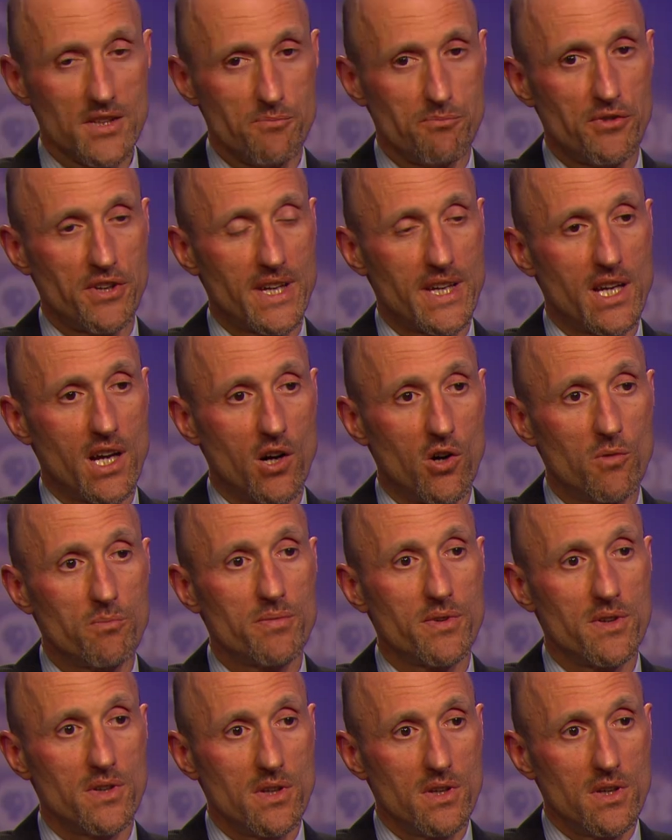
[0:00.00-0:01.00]
it's bringing
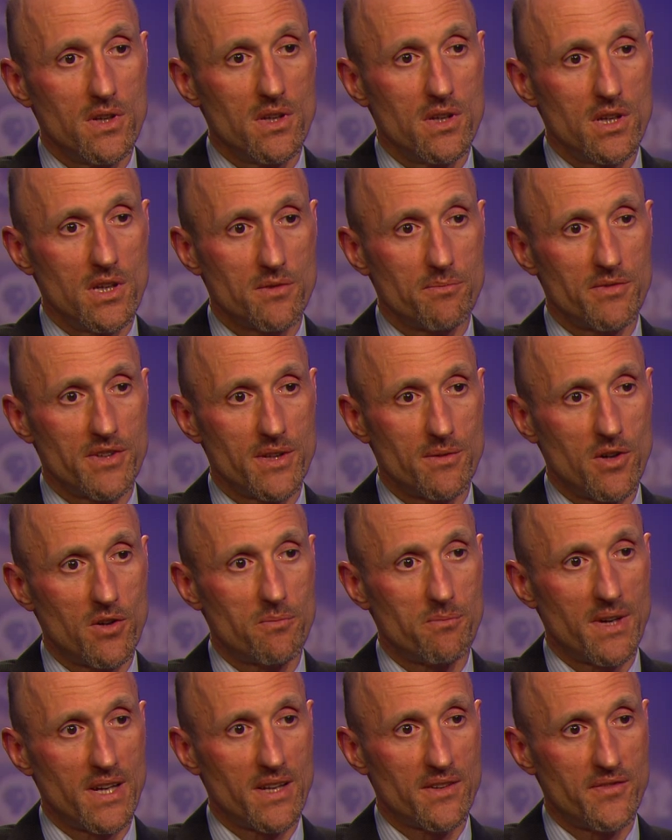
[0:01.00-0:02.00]
hope. It's bringing
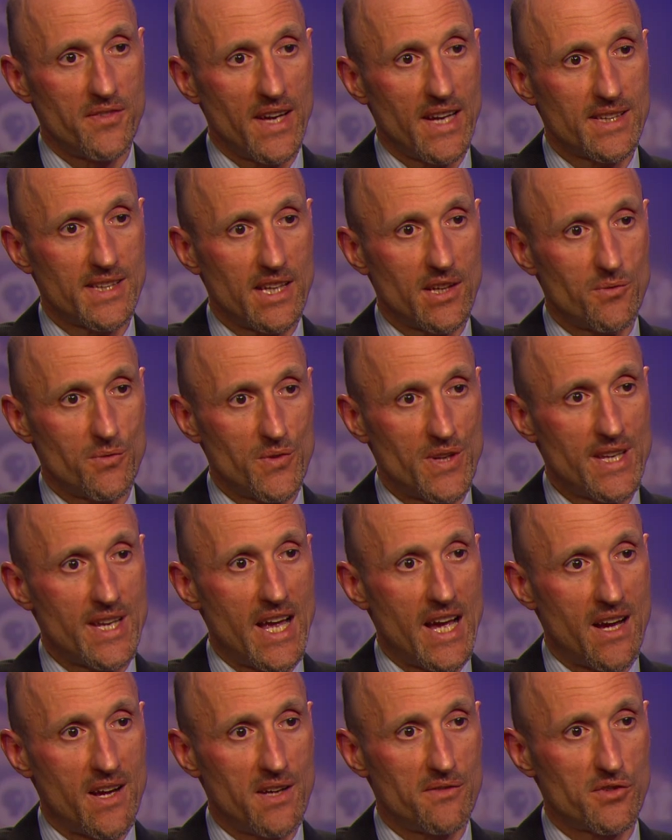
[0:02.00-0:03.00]
hope by the fact that we
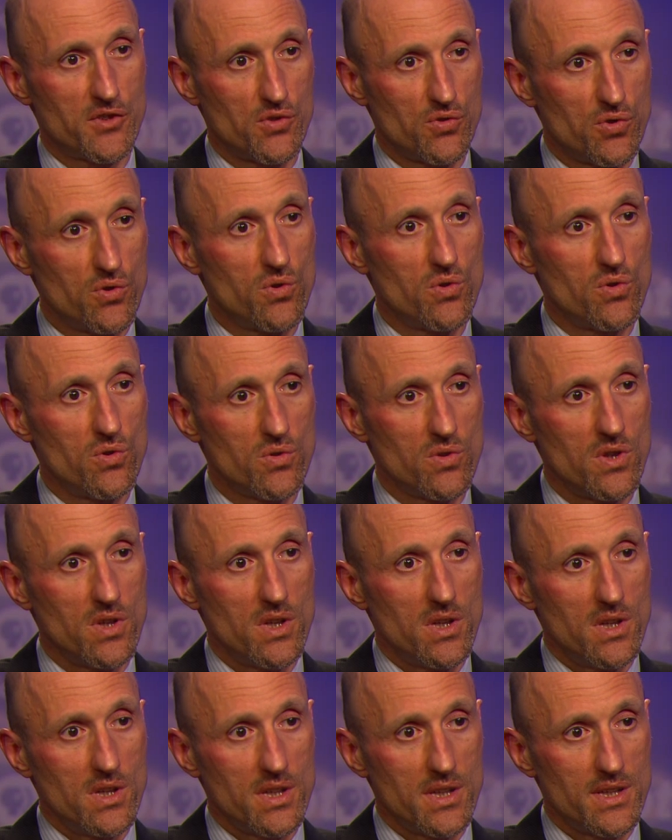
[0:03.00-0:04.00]
now have a tool
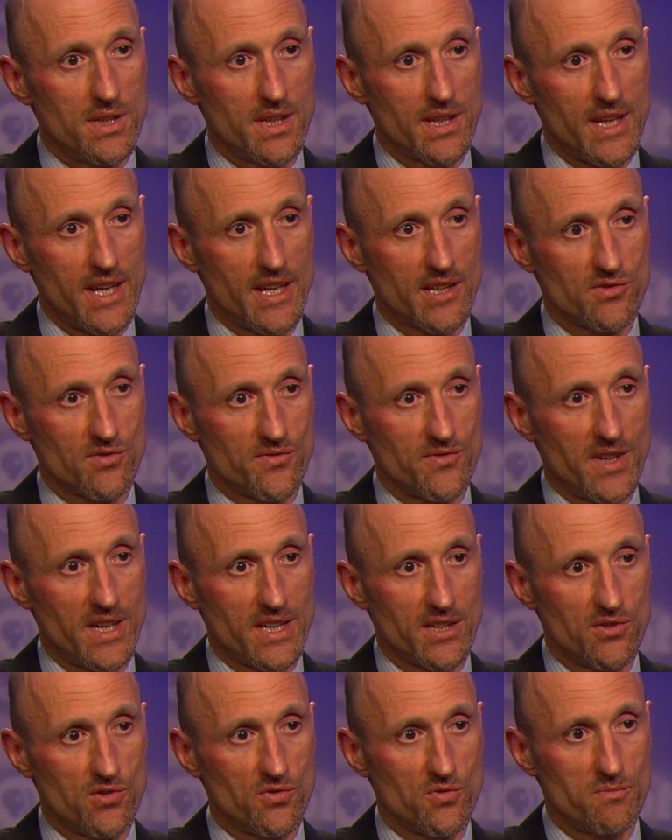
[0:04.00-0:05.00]
in the cancer
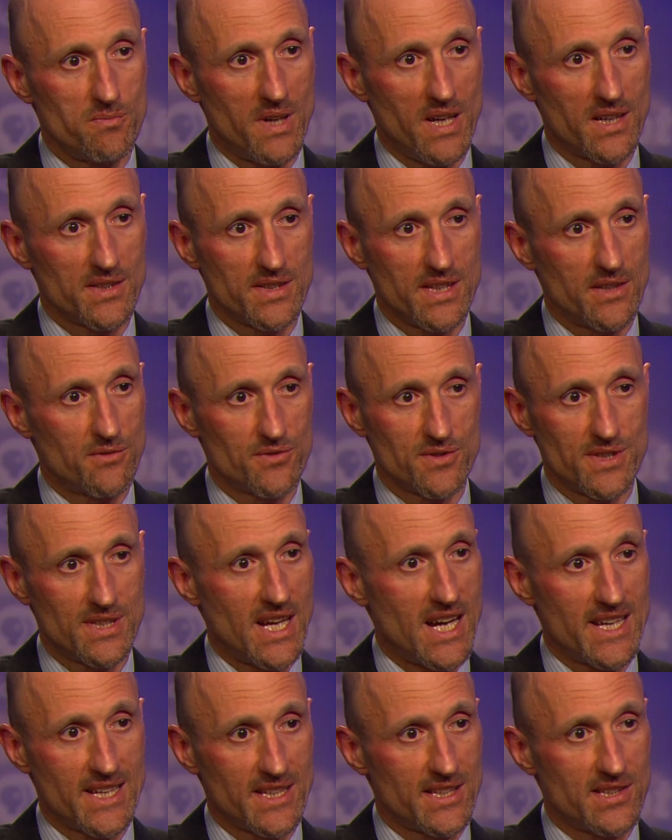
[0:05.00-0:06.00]
fighting toolbox that was
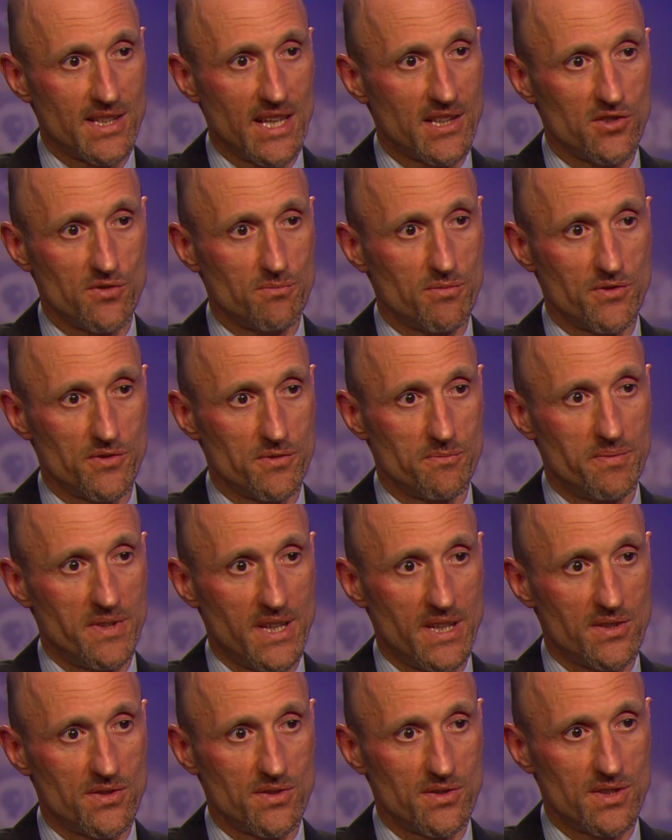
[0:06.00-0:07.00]
not accessible to
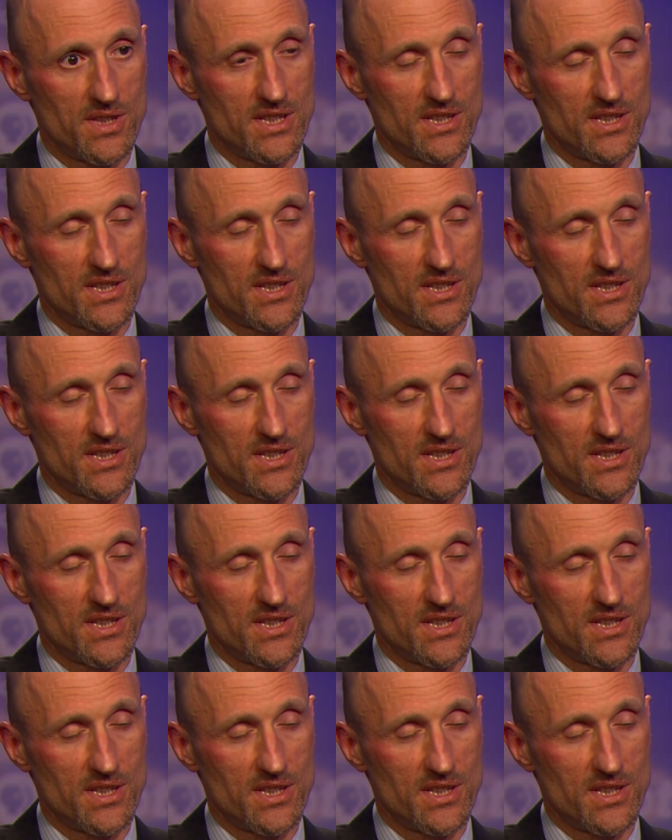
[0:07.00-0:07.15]
patients.